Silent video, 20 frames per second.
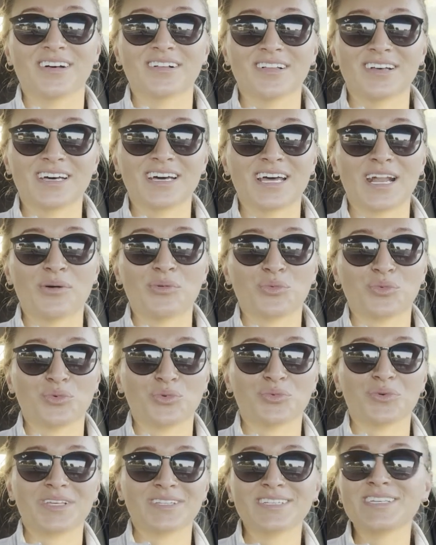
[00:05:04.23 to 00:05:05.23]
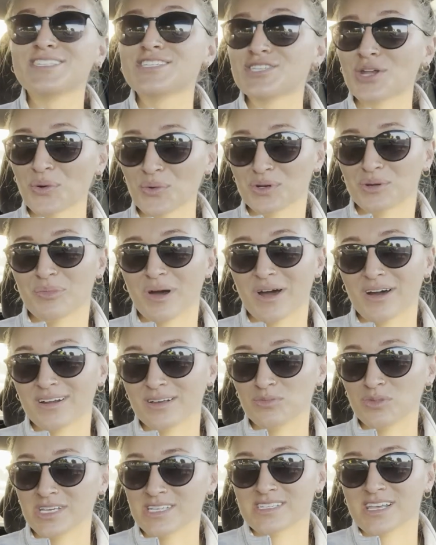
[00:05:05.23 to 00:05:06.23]
and I'm really stoked about it
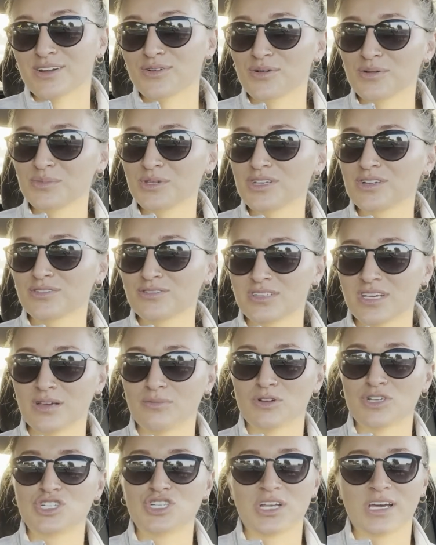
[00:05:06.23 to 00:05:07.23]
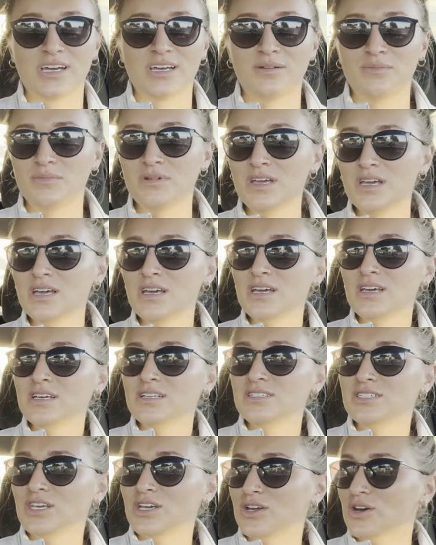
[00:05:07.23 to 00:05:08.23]
because I normally don't take much time to
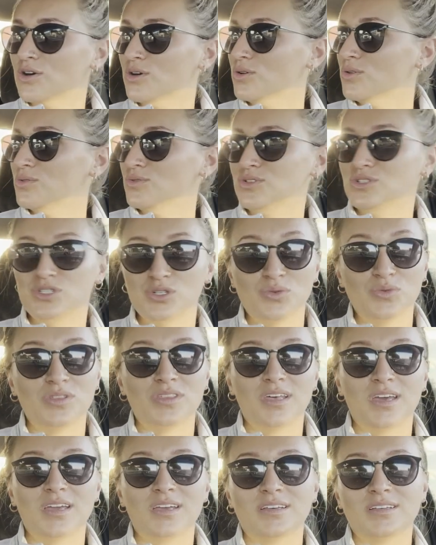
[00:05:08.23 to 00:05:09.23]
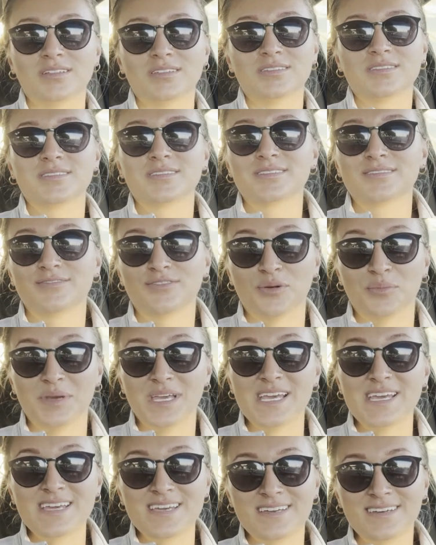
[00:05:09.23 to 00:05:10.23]
go do things for
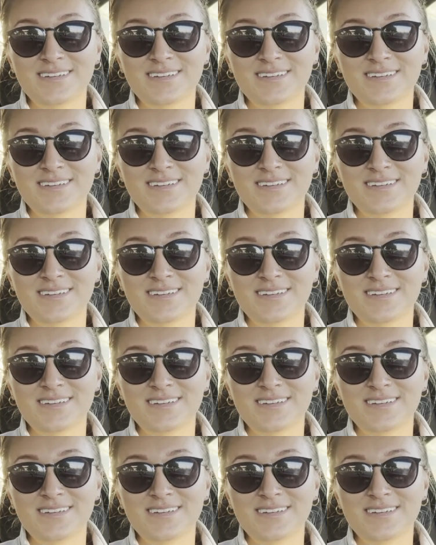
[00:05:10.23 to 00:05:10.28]
me